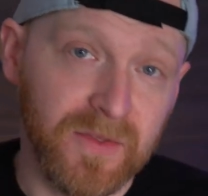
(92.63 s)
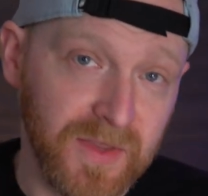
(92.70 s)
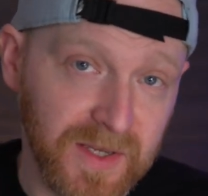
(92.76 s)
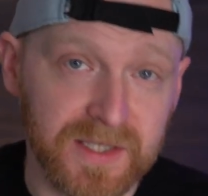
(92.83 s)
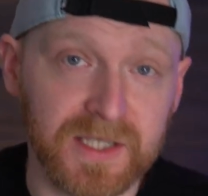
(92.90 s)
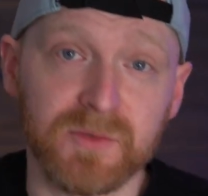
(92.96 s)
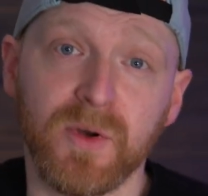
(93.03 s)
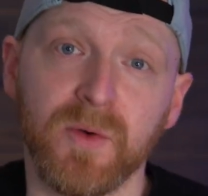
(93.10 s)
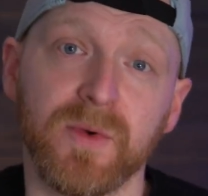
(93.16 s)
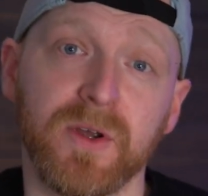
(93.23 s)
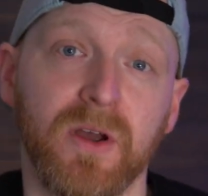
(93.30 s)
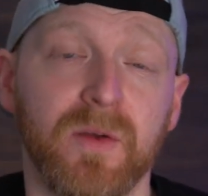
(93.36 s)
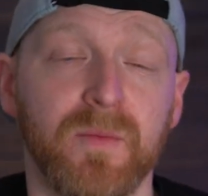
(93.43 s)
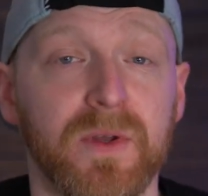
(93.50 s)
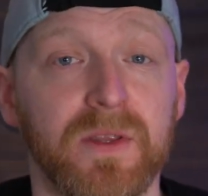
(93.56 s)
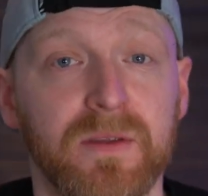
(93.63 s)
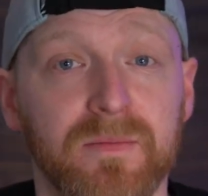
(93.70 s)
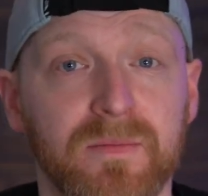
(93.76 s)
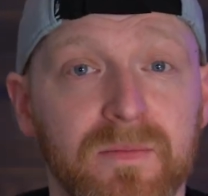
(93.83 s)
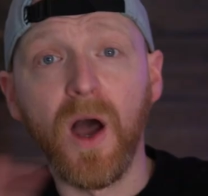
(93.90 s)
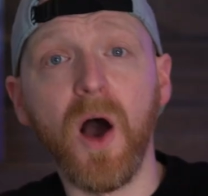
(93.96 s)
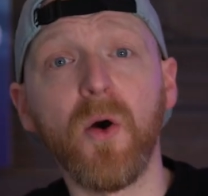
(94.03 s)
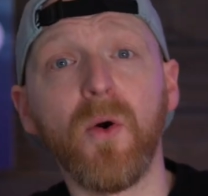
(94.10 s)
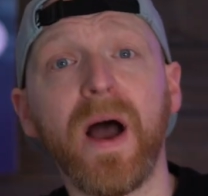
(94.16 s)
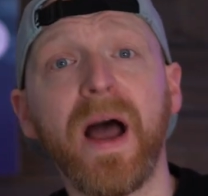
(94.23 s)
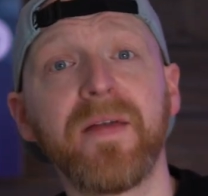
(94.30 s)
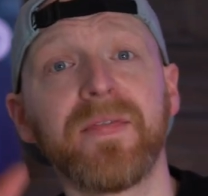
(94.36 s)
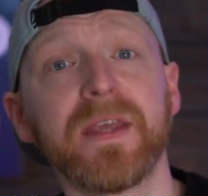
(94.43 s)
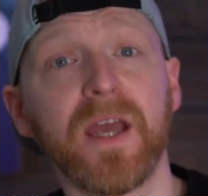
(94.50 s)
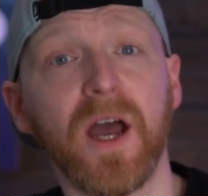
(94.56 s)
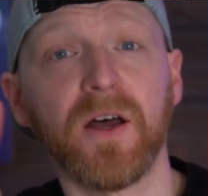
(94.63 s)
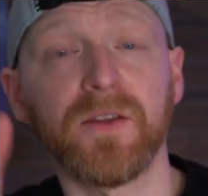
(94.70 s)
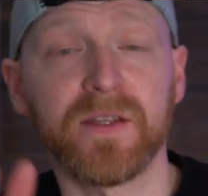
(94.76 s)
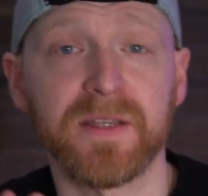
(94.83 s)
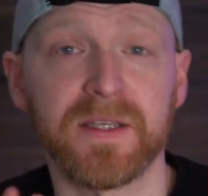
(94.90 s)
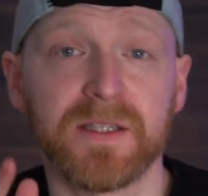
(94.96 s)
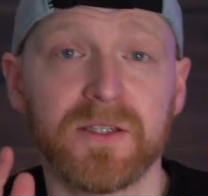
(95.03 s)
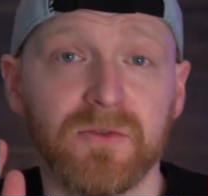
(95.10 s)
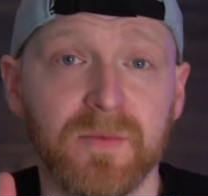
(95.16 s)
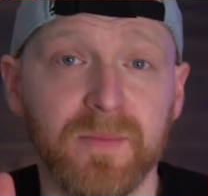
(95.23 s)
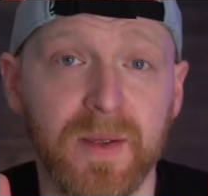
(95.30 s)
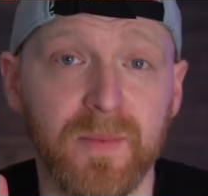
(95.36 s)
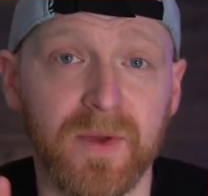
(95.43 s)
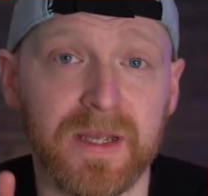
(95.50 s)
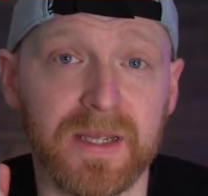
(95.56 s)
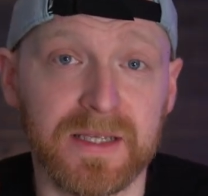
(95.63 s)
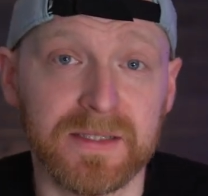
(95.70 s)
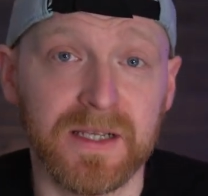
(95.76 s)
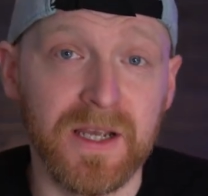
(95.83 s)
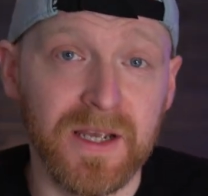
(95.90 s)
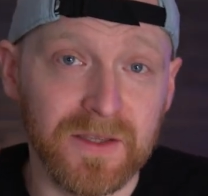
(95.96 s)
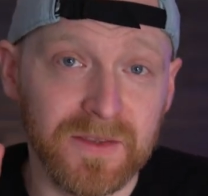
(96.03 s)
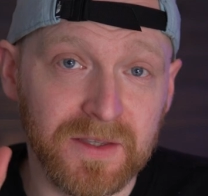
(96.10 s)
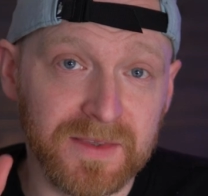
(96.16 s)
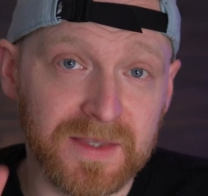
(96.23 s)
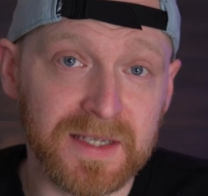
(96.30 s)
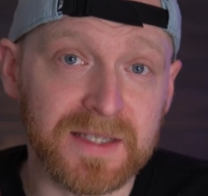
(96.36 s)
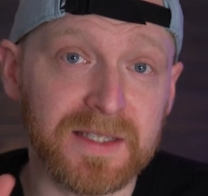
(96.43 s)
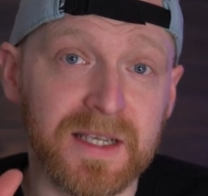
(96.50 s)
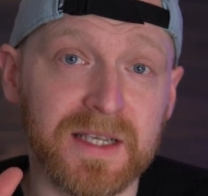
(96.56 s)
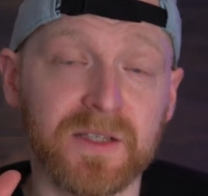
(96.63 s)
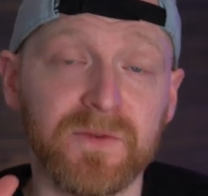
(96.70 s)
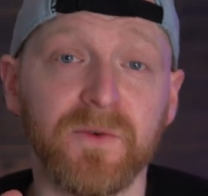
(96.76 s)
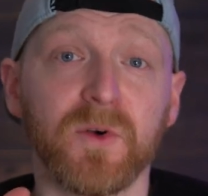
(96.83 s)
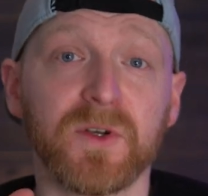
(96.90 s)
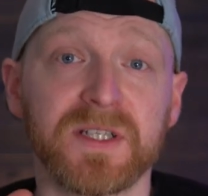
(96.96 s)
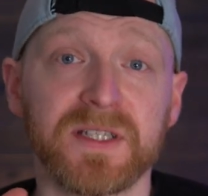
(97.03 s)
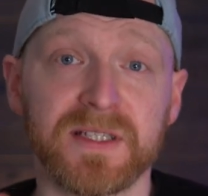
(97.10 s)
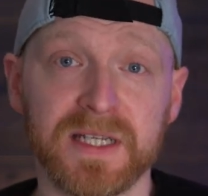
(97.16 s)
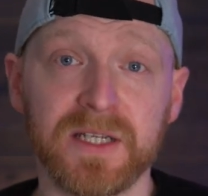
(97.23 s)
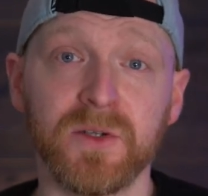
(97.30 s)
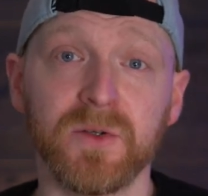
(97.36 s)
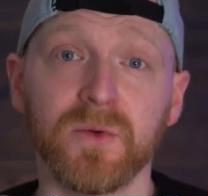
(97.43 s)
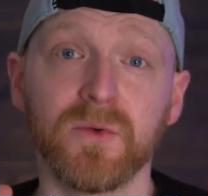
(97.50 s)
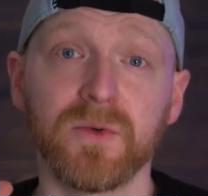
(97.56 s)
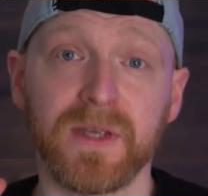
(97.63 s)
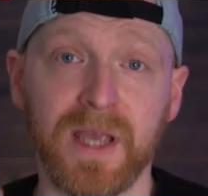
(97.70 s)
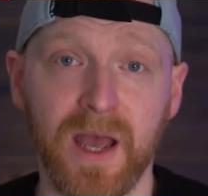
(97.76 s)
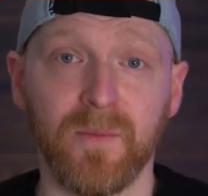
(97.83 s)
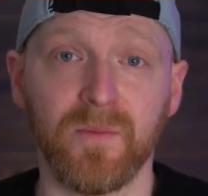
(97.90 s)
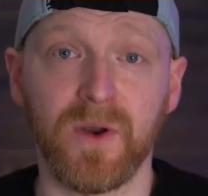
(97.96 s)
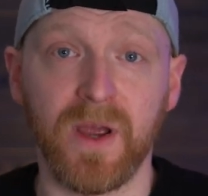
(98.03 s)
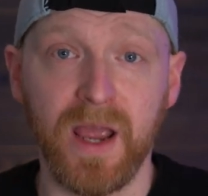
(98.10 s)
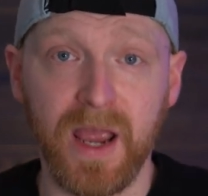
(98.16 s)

This is what we're going with. Oh, and the other thing to remember is that this is for single camera